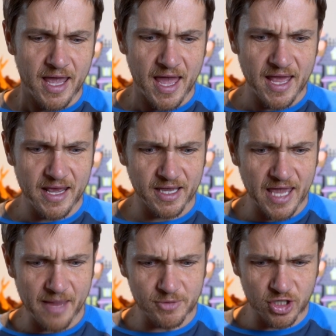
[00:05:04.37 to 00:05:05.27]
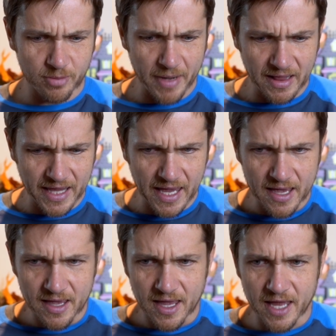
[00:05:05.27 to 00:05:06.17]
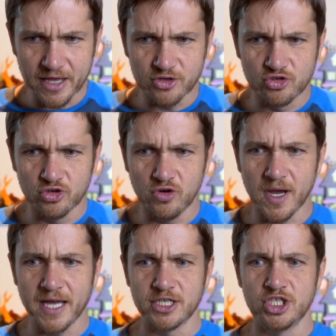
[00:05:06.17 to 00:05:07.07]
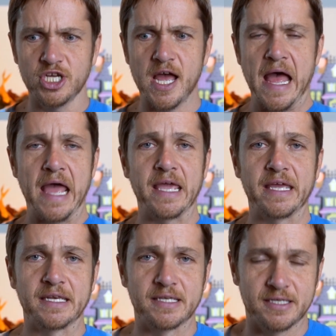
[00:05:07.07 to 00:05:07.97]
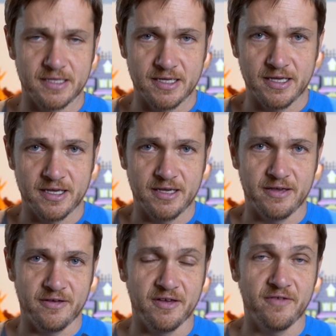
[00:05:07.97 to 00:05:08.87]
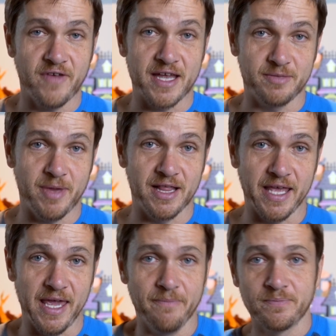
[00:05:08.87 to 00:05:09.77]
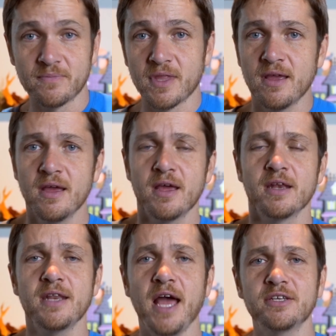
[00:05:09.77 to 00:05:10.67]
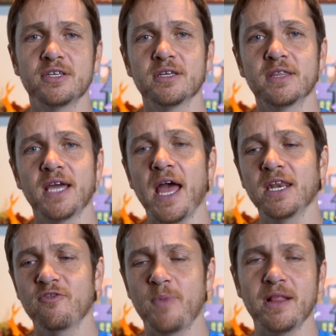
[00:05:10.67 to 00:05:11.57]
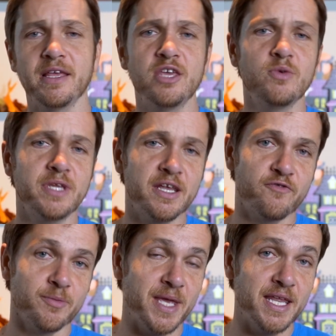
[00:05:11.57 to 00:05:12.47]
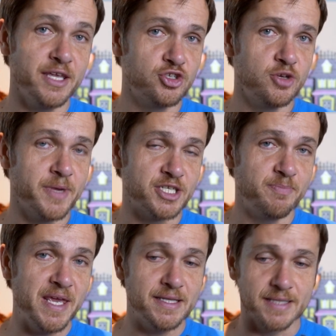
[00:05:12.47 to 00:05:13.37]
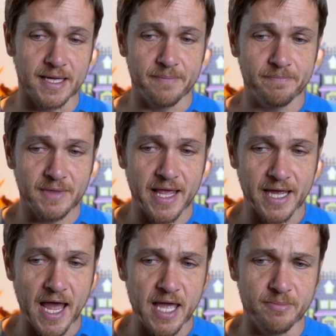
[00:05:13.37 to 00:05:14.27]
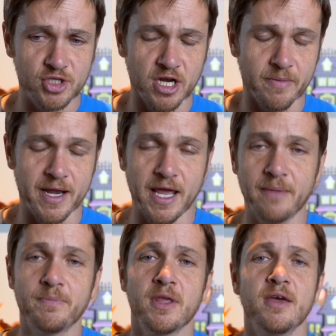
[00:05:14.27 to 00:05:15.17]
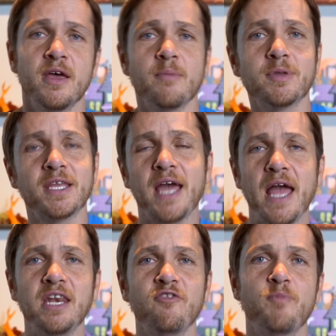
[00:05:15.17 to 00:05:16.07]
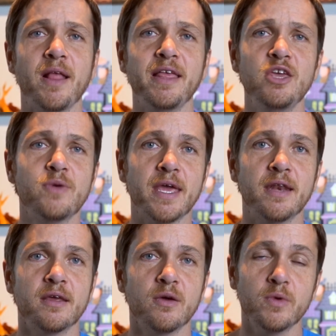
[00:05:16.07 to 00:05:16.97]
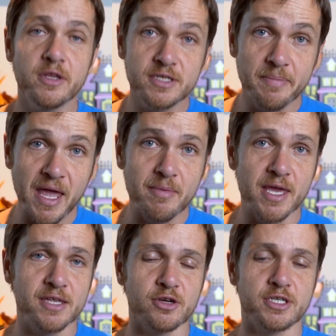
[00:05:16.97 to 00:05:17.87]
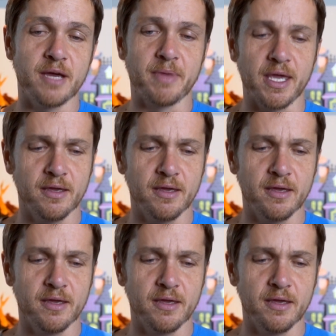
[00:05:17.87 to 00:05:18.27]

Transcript: and it came to her belly, and it drew a giant fat belly. Not the kind of belly you would get from eating too much pizza, like I'm generating, but the kind of belly you get when there's a baby in your tummy.